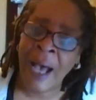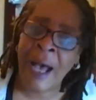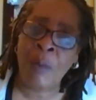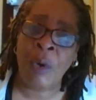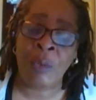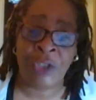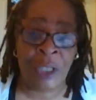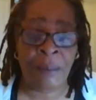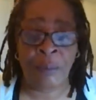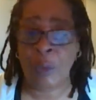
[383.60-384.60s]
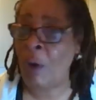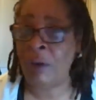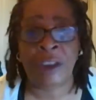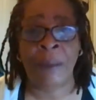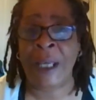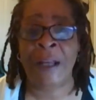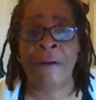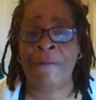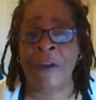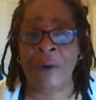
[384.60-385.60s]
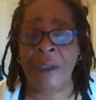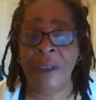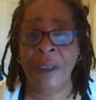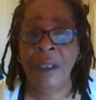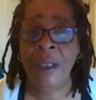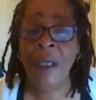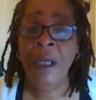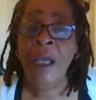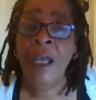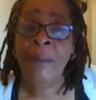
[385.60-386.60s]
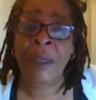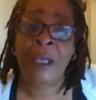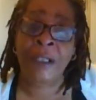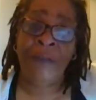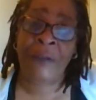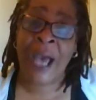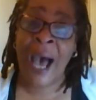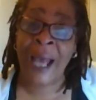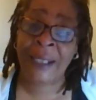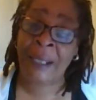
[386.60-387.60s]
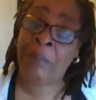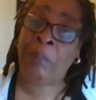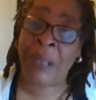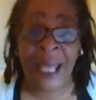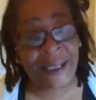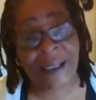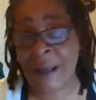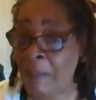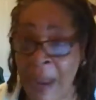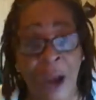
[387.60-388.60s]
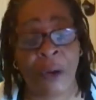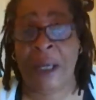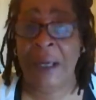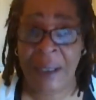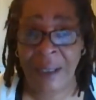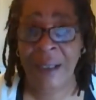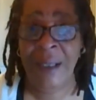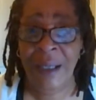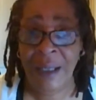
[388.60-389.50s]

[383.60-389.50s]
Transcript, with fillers: that God will some, run some interference. Because if God can bless America,